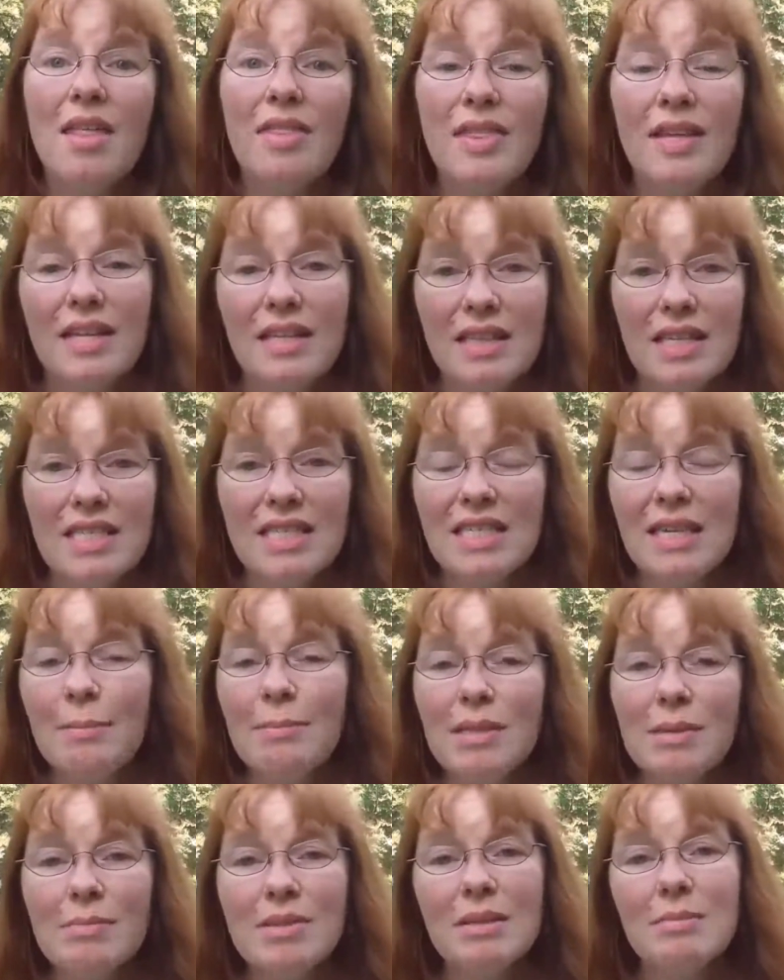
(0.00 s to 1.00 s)
The
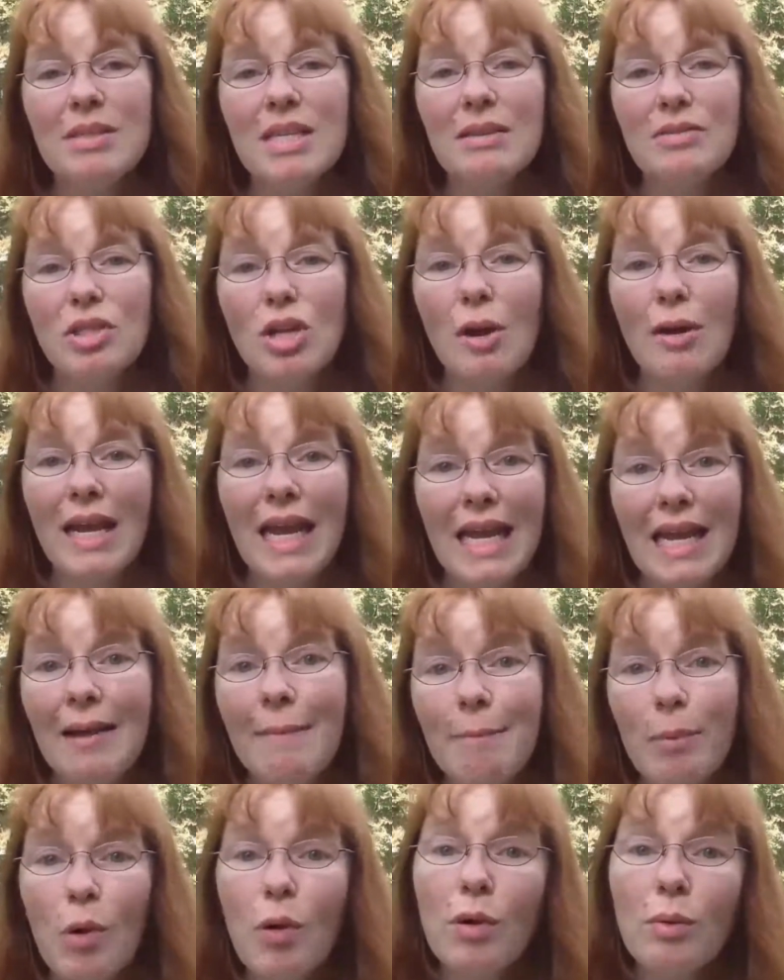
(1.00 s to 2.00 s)
symptoms themselves start
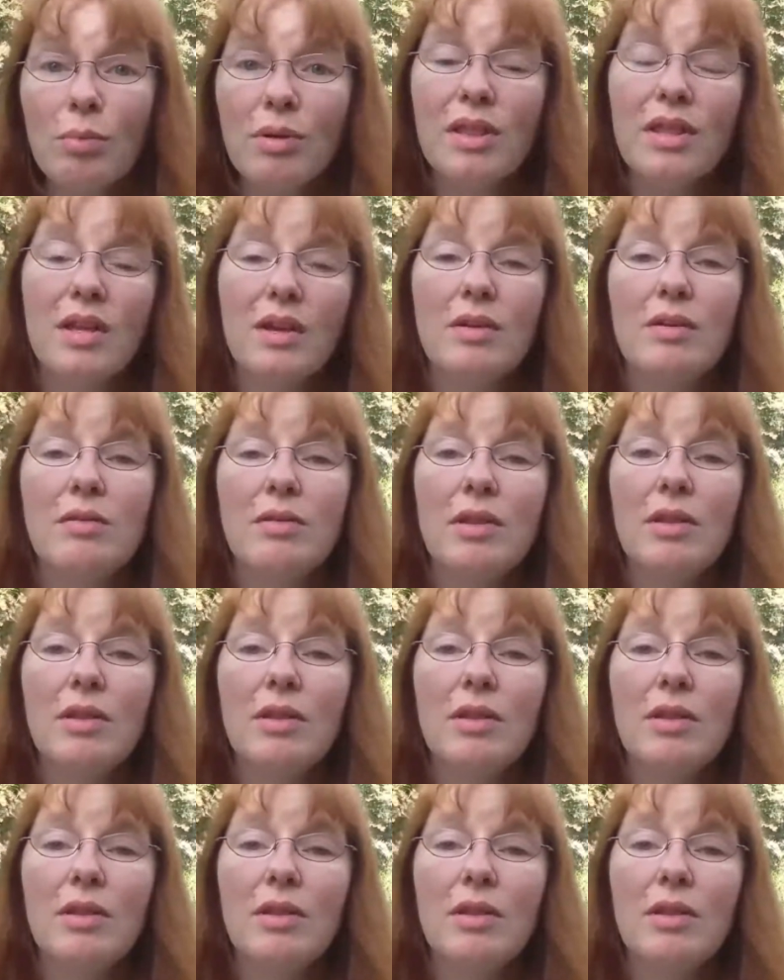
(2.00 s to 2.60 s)
getting bored with you.